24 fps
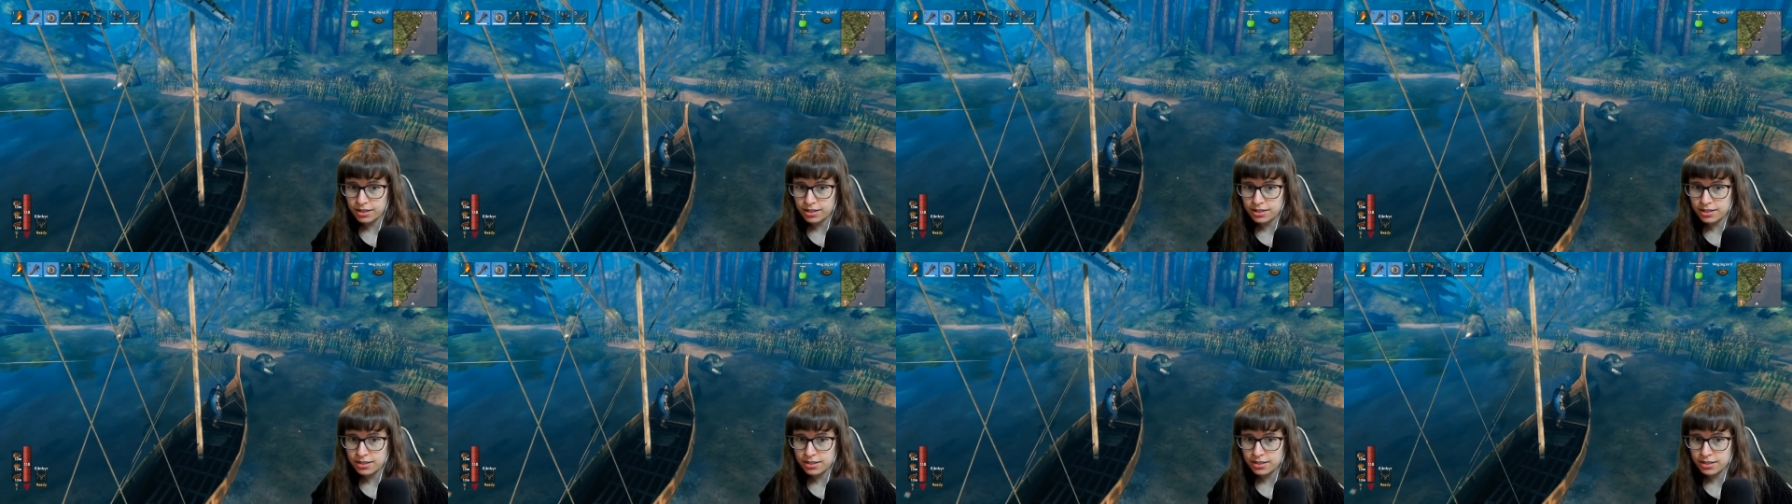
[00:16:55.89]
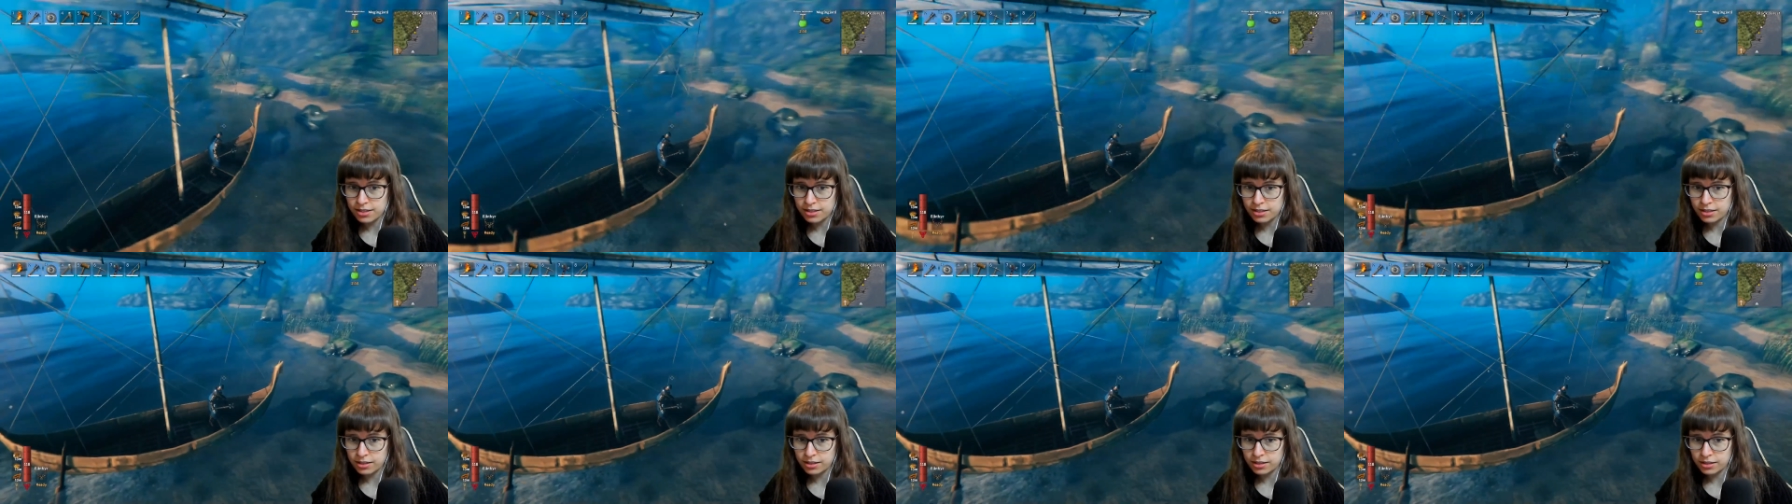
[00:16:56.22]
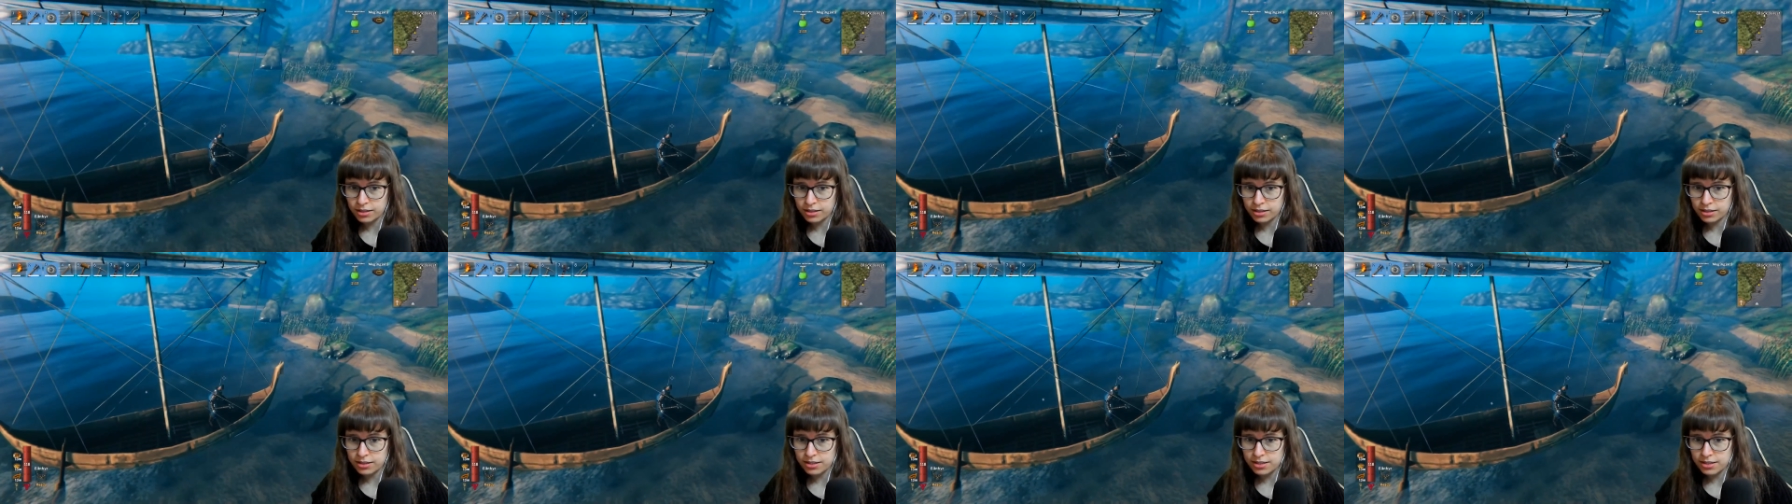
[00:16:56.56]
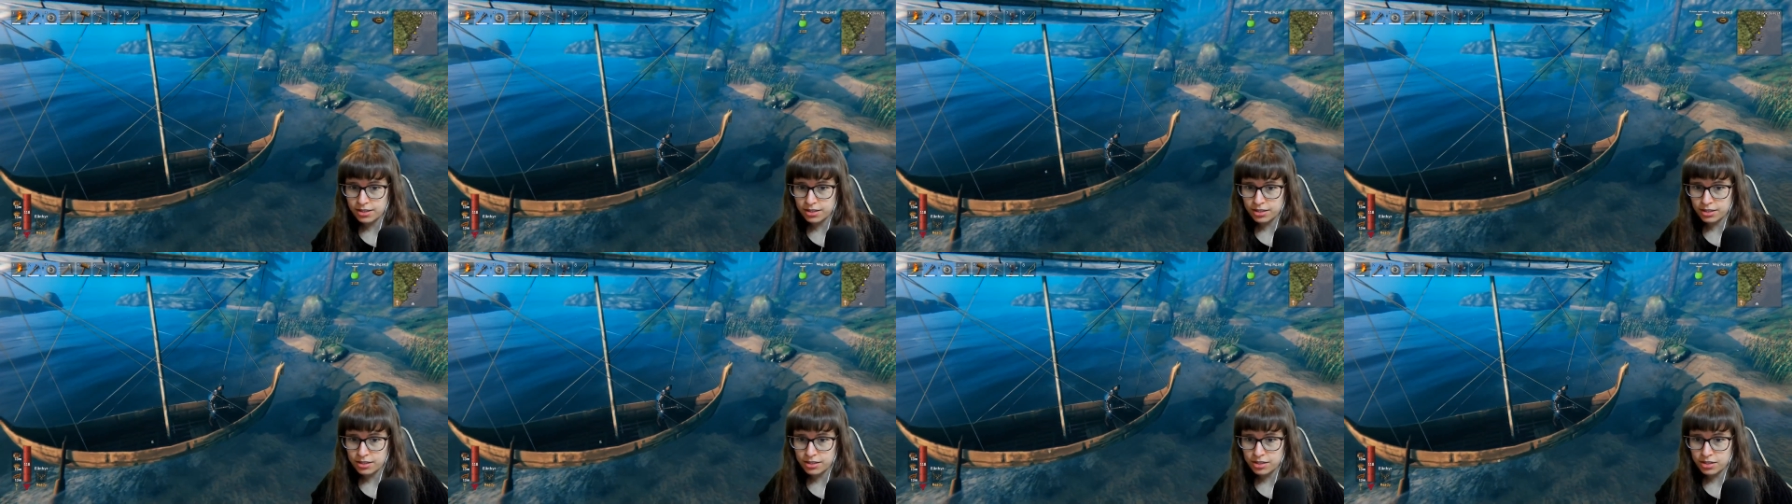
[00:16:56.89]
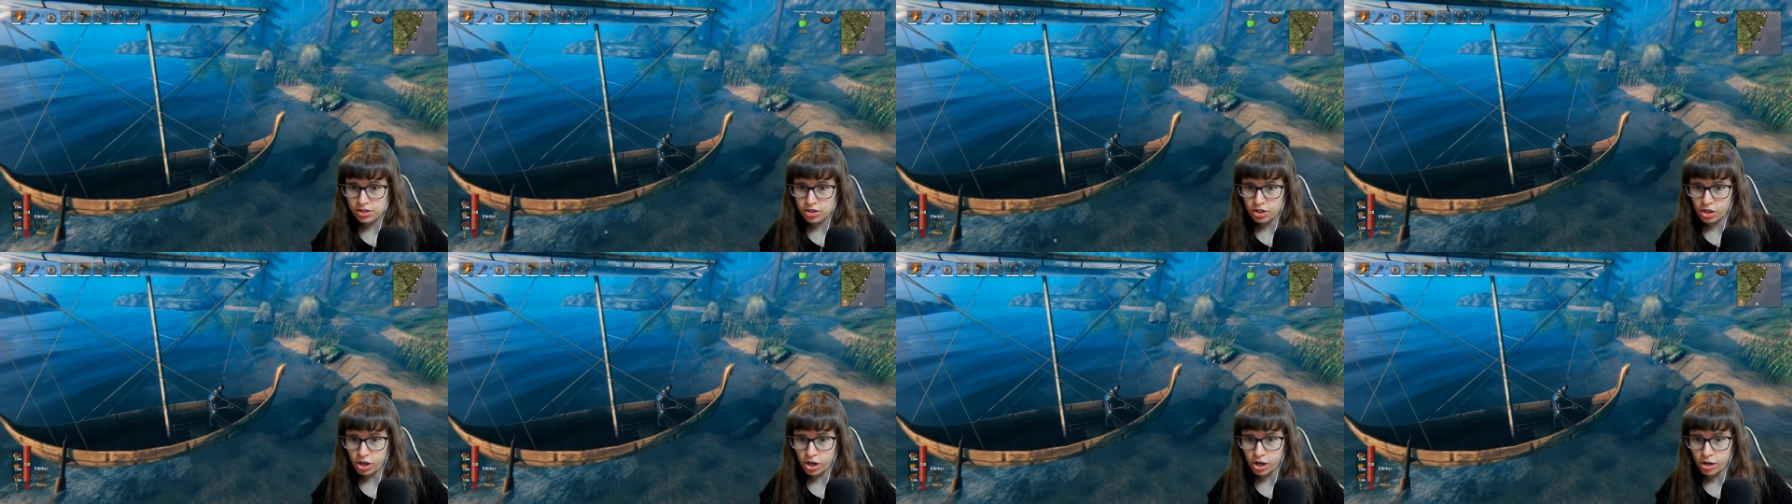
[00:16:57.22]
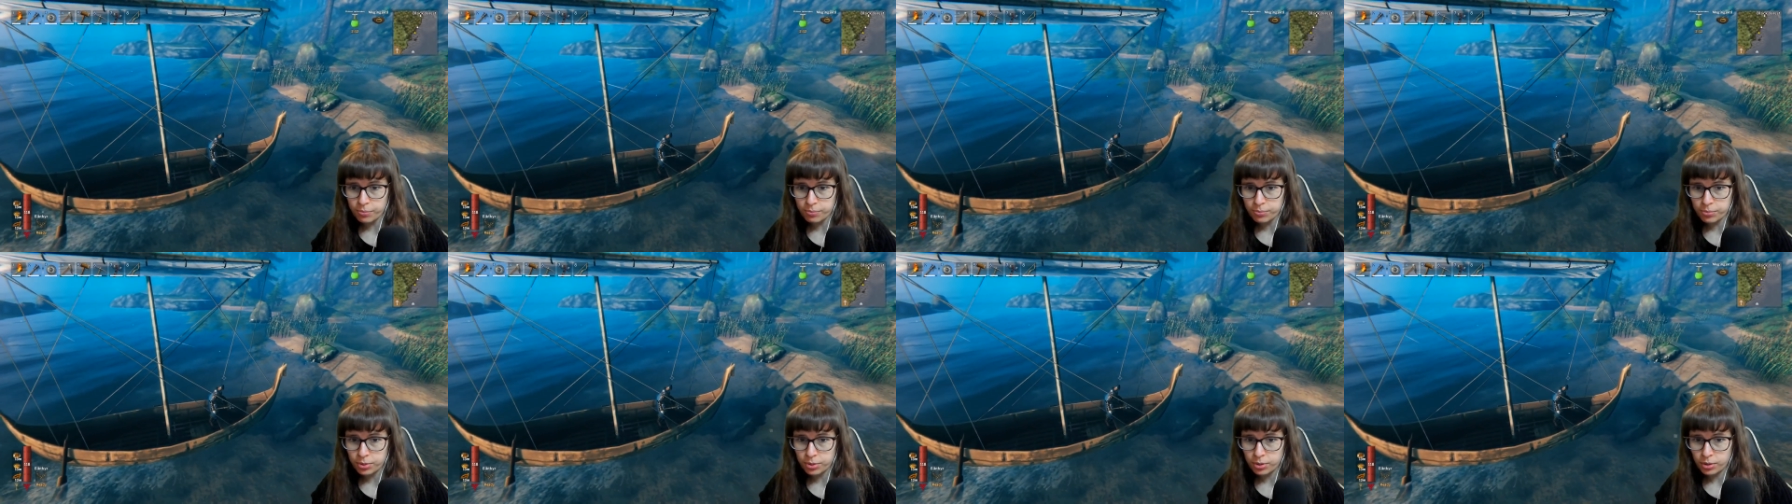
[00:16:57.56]
Is it gonna? Is it gonna
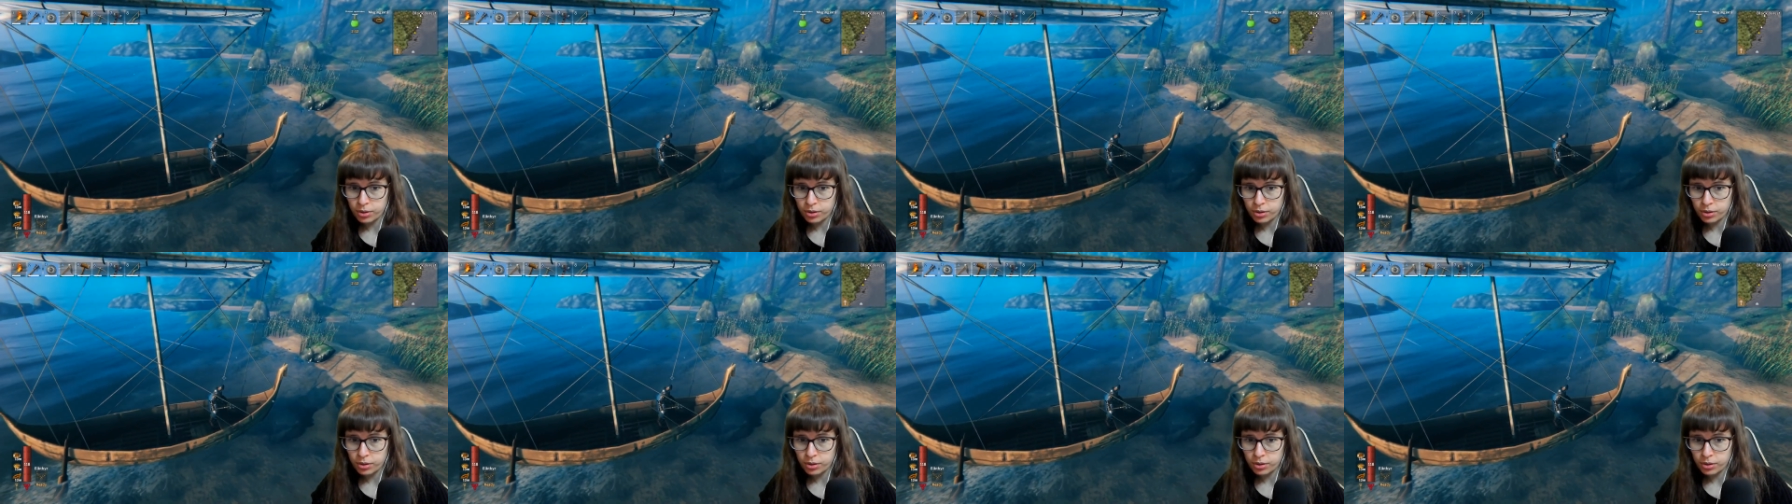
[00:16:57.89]
stop?